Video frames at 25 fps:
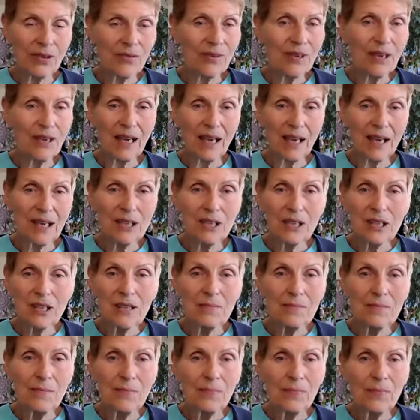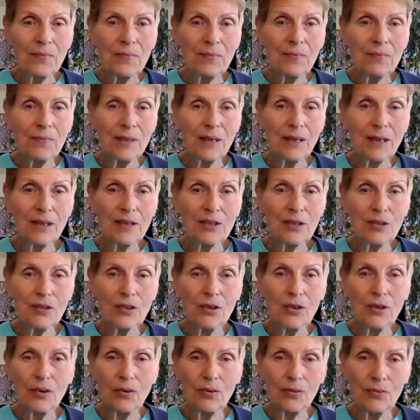vacation because you're
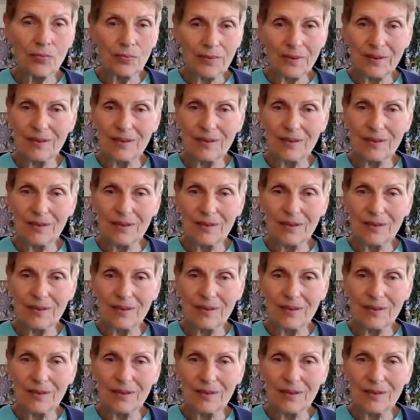too